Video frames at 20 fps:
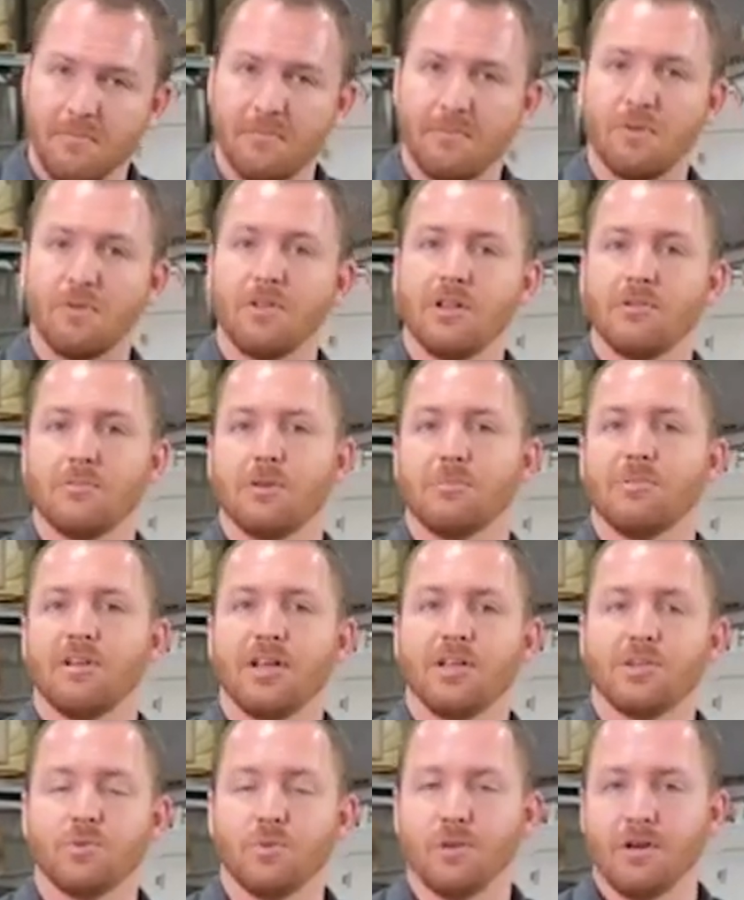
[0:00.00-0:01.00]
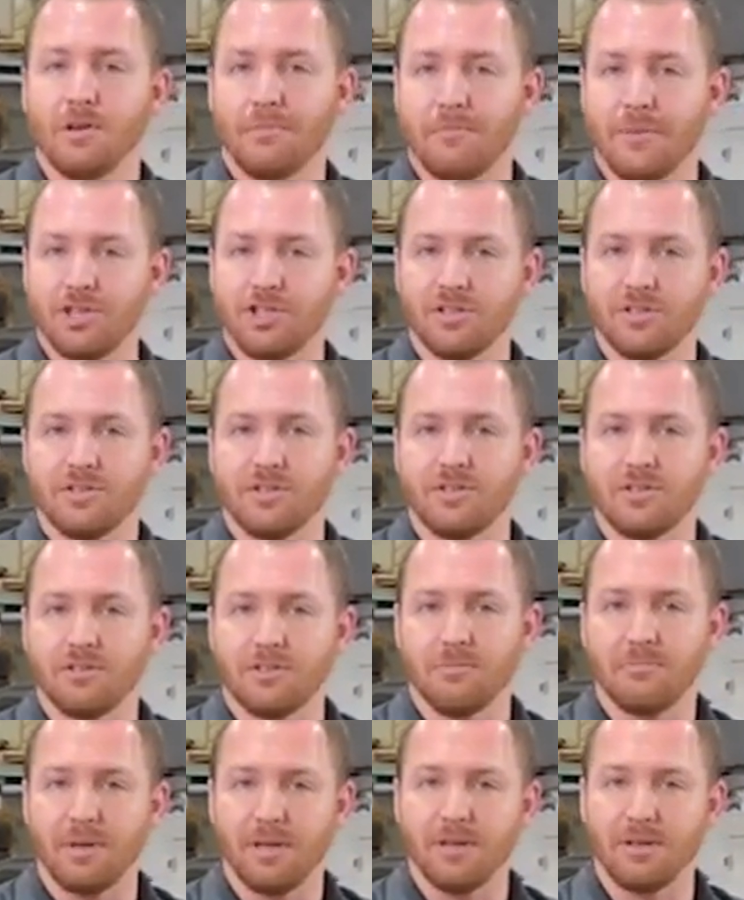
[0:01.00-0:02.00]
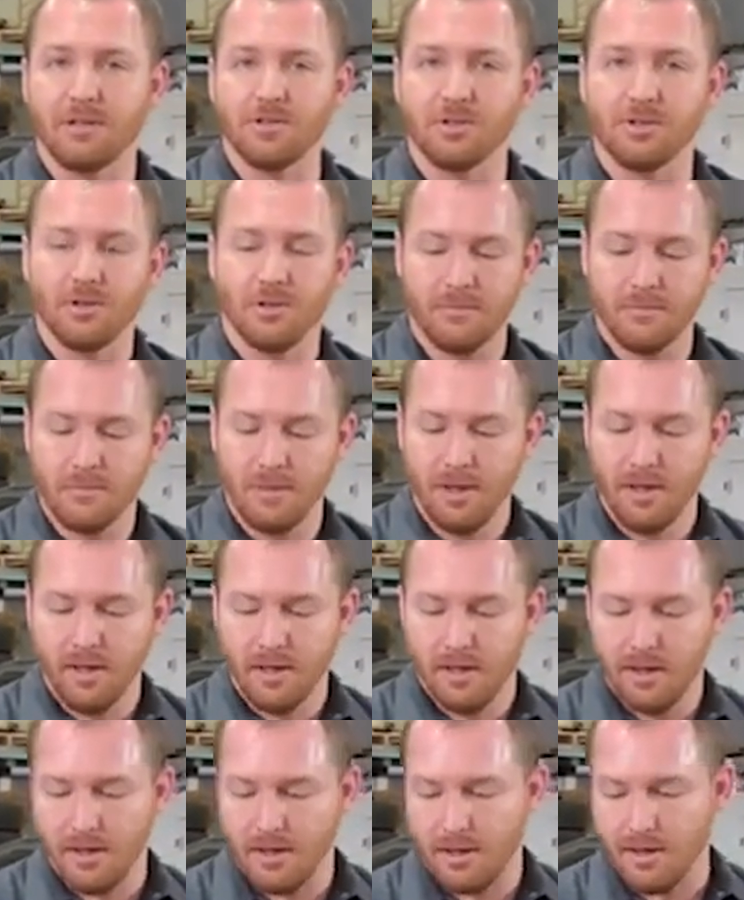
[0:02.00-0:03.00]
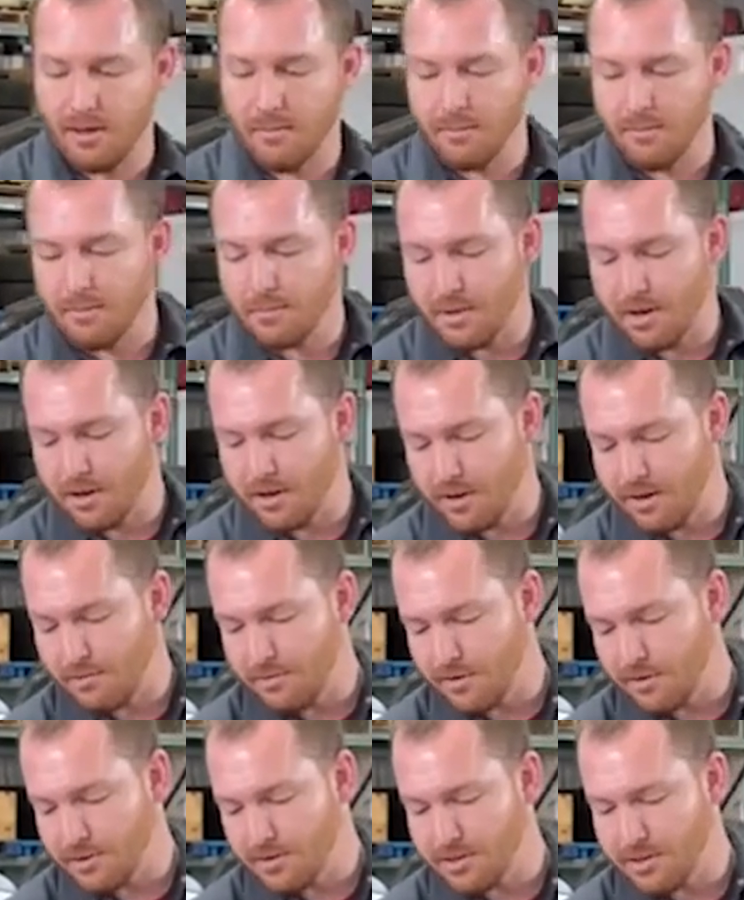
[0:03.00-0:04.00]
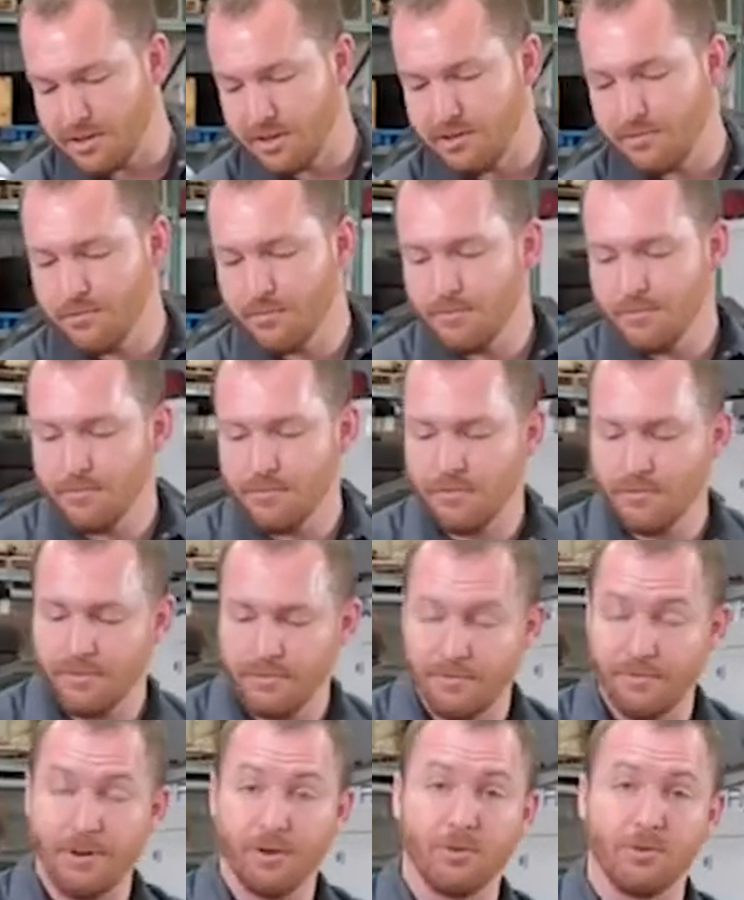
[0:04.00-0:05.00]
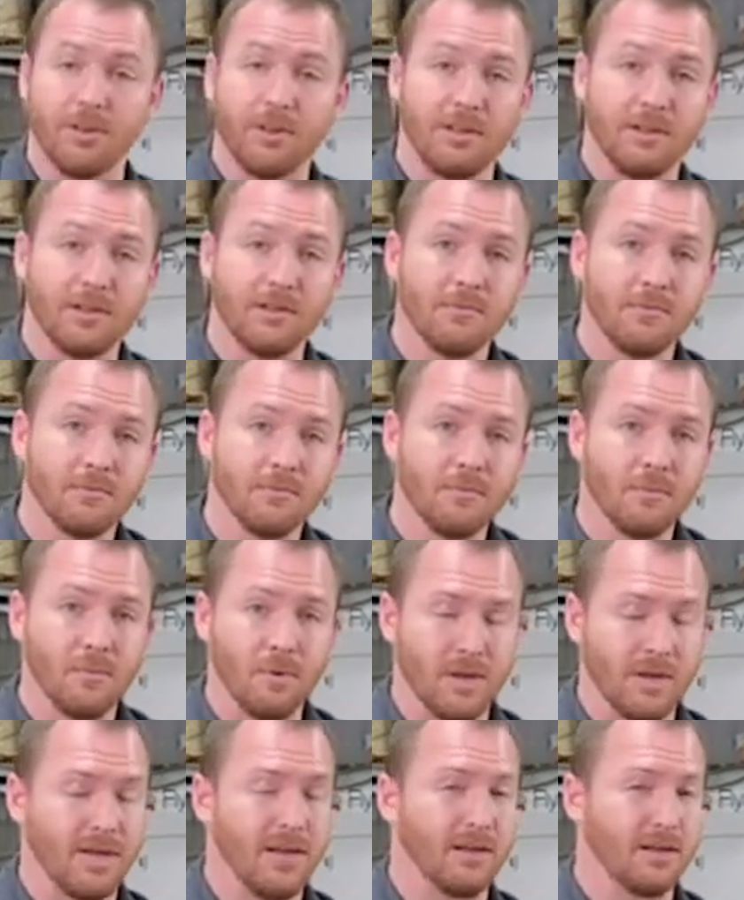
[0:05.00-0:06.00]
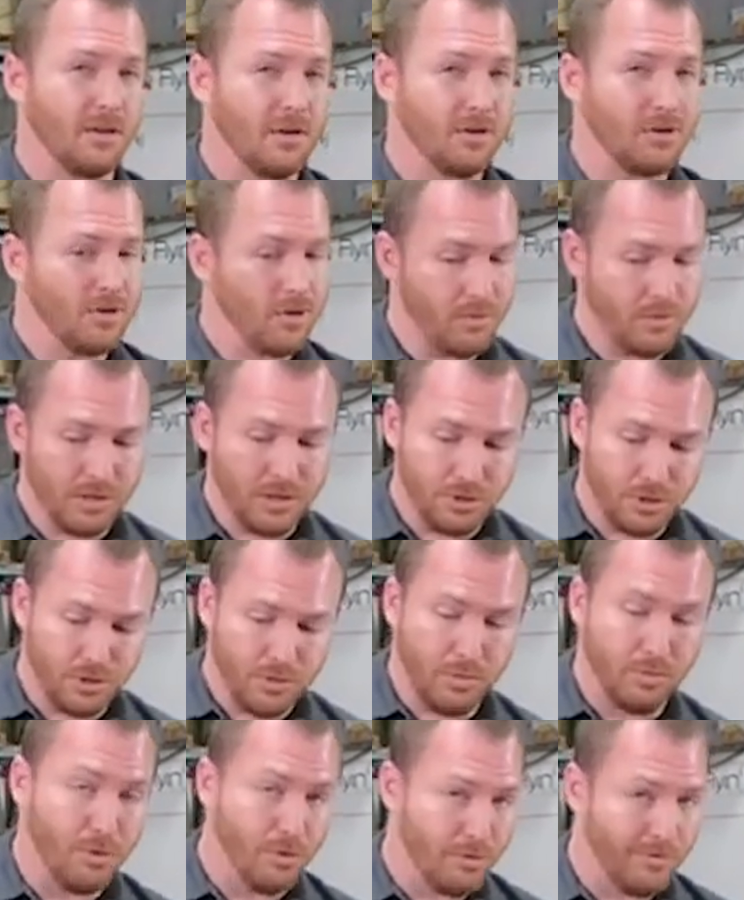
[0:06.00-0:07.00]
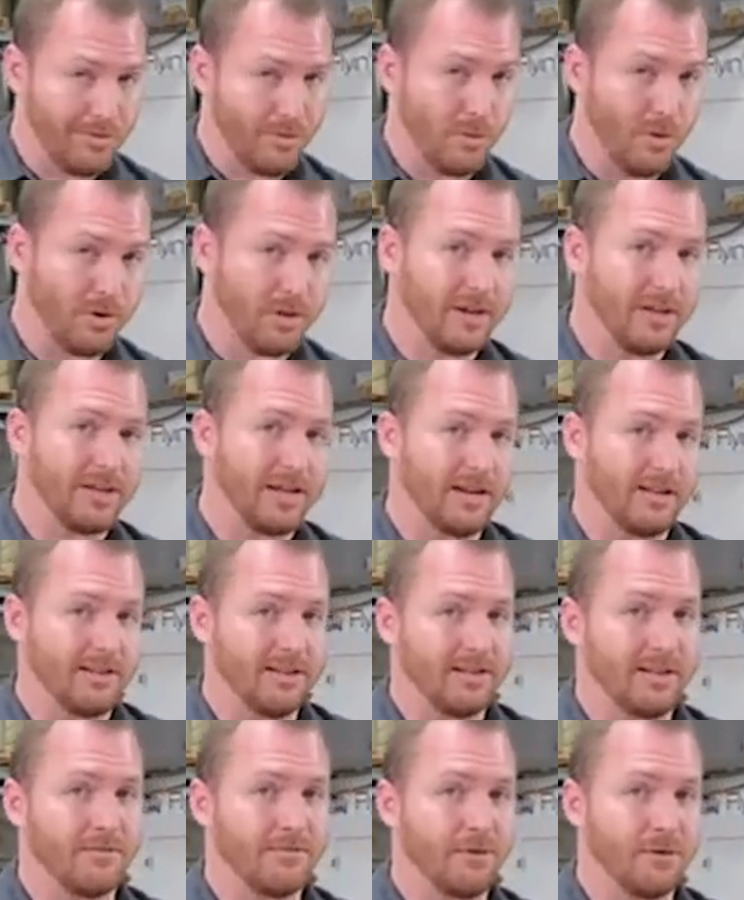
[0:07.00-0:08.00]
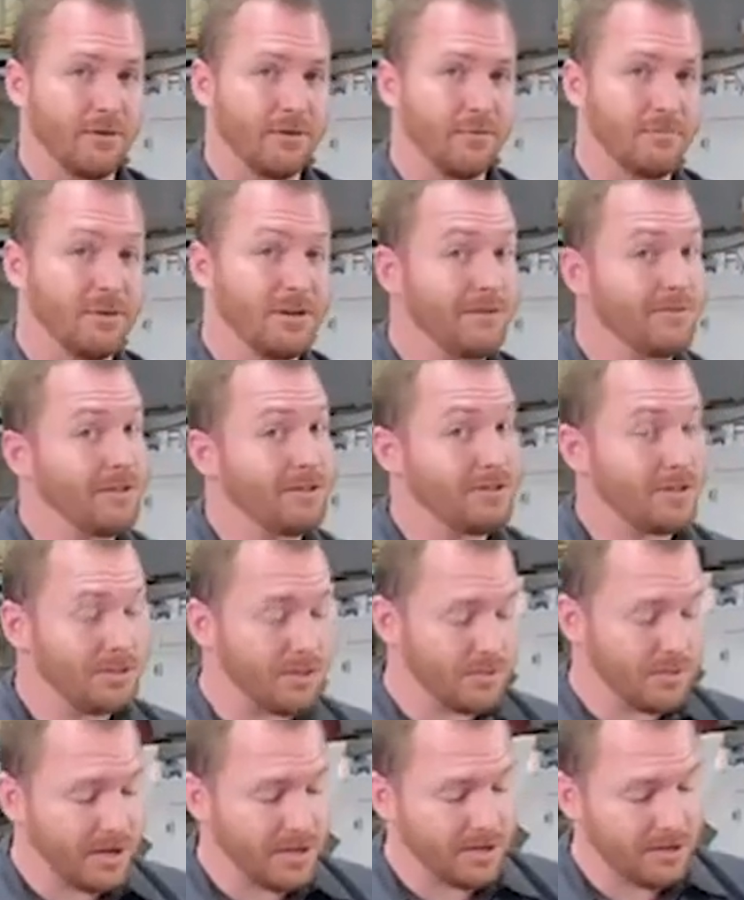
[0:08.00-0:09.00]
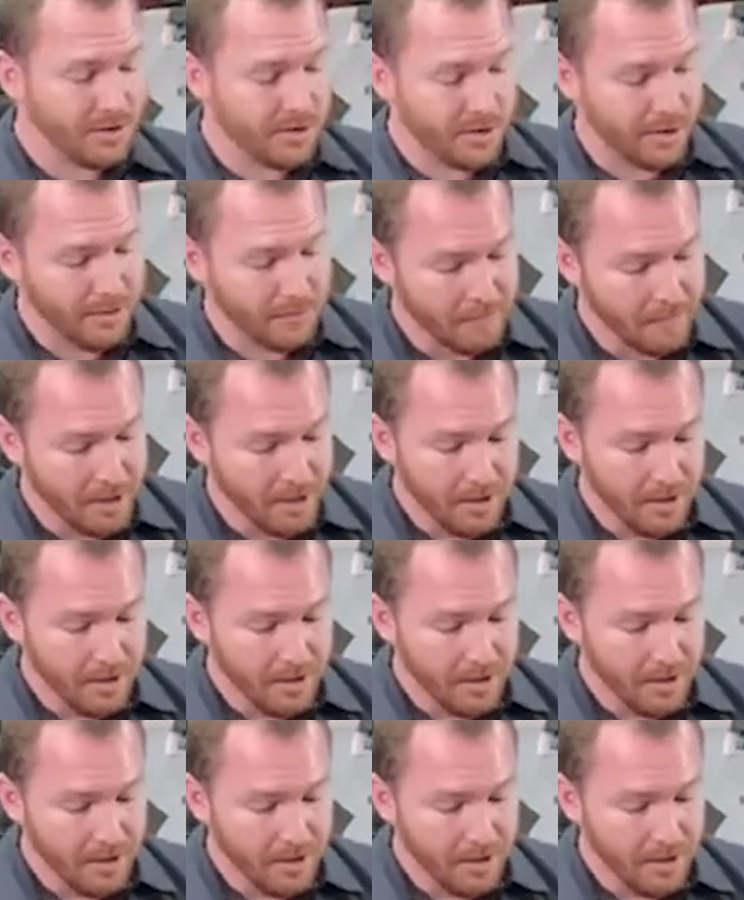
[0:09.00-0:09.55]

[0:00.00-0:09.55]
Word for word: in a place where emissions is a big concern, and obviously federally we can't condone that you remove a working catalytic converter, but if this is a race car,